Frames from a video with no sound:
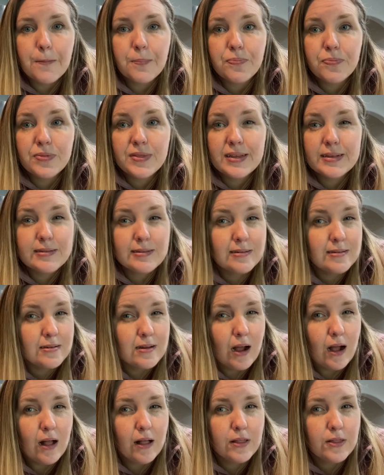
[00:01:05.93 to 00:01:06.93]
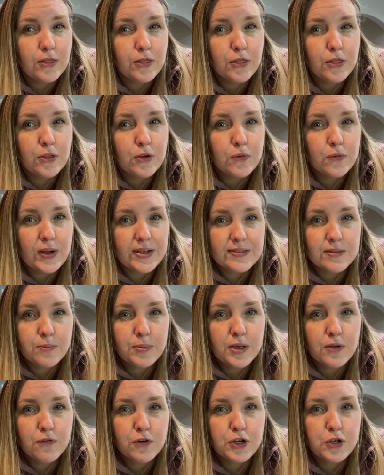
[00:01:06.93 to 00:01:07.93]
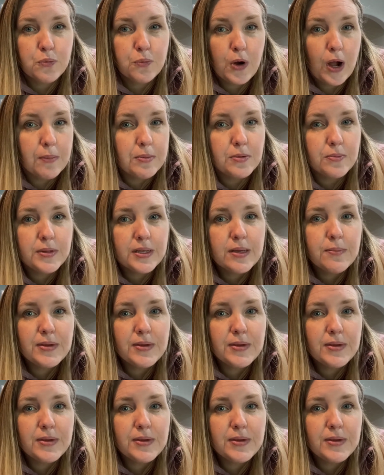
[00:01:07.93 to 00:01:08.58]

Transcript: This is not the recipe for you probably,